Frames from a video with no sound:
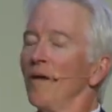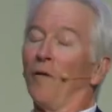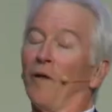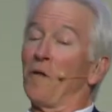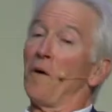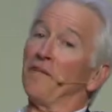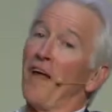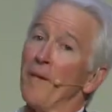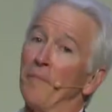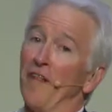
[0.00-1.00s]
Well, a lot has
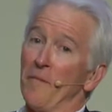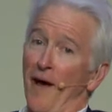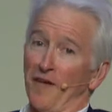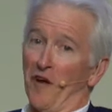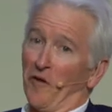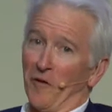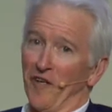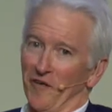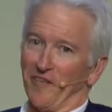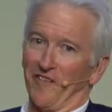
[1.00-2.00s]
happened in the past 100
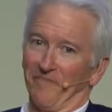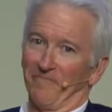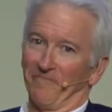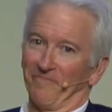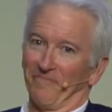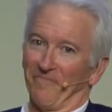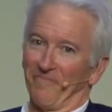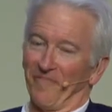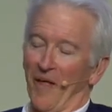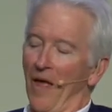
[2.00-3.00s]
years.
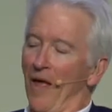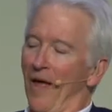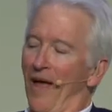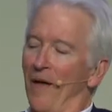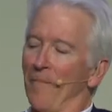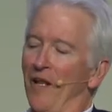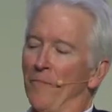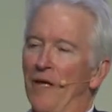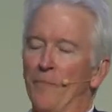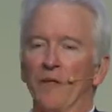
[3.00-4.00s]
And many
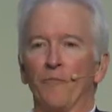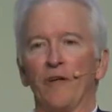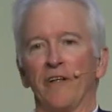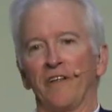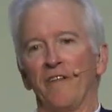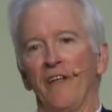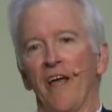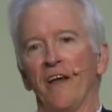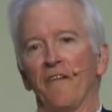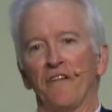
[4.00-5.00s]
people have predicted the
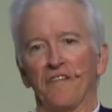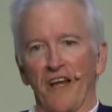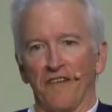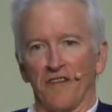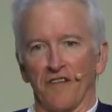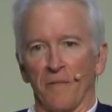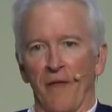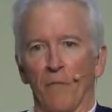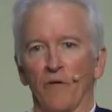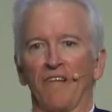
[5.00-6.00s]
end of the state system
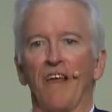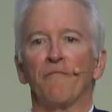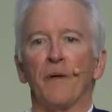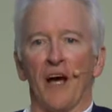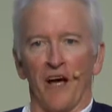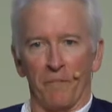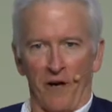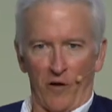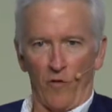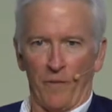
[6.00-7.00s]
that was left behind by
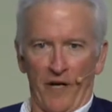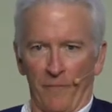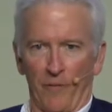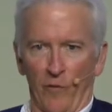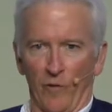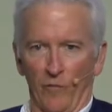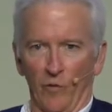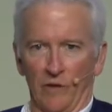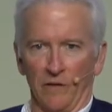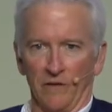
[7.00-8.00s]
European imperial
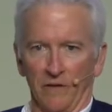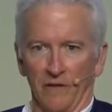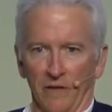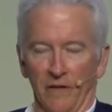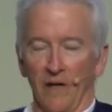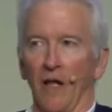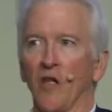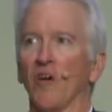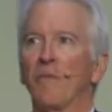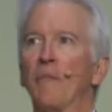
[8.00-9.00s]
rule. A
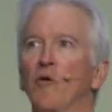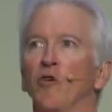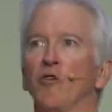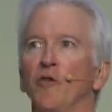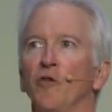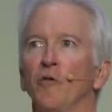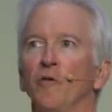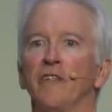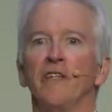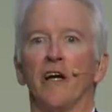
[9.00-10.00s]
lot of people look to
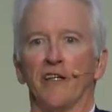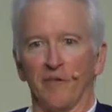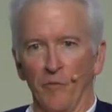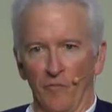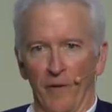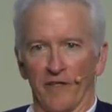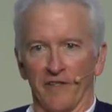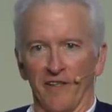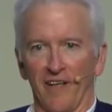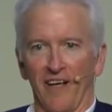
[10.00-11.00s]
the Daesh movement
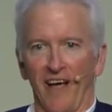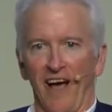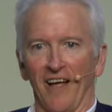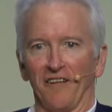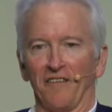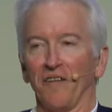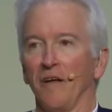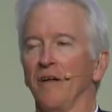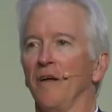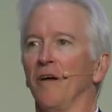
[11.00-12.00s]
as
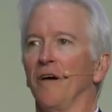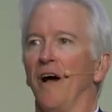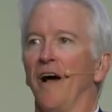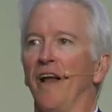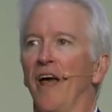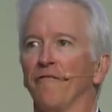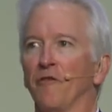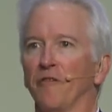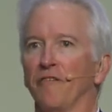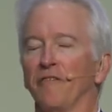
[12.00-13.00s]
an
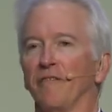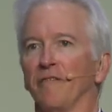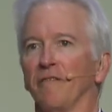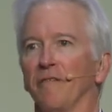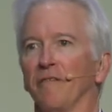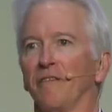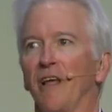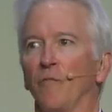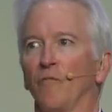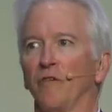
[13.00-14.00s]
effort
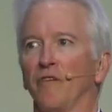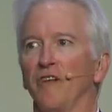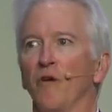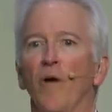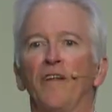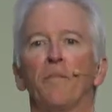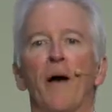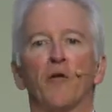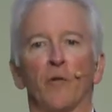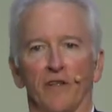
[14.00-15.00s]
that would erase
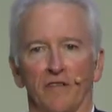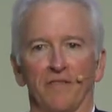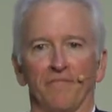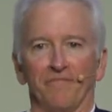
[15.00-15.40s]
boundaries,